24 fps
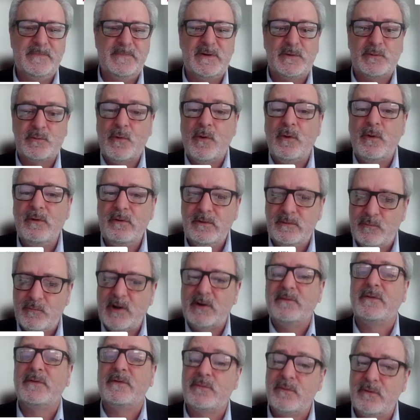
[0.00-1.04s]
role,
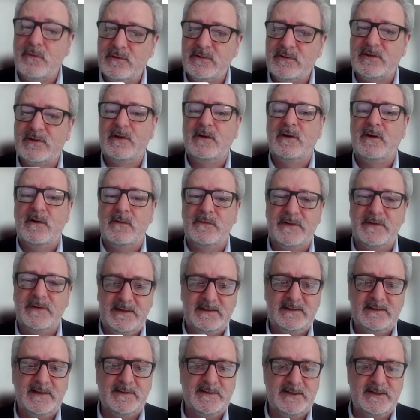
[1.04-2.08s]
one of the roles of the
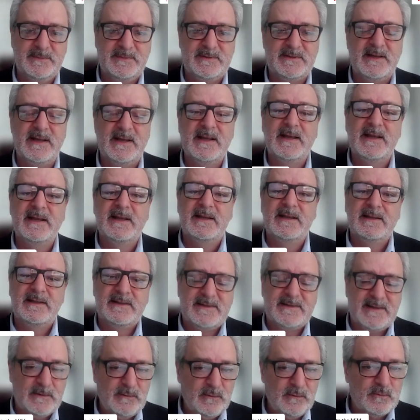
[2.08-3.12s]
internships.
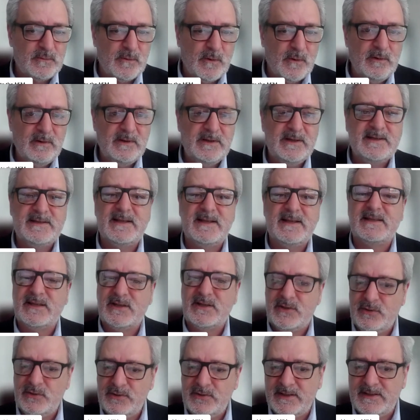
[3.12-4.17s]
Second role is that
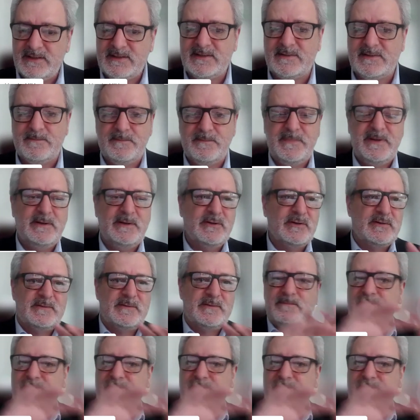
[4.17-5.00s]
students, because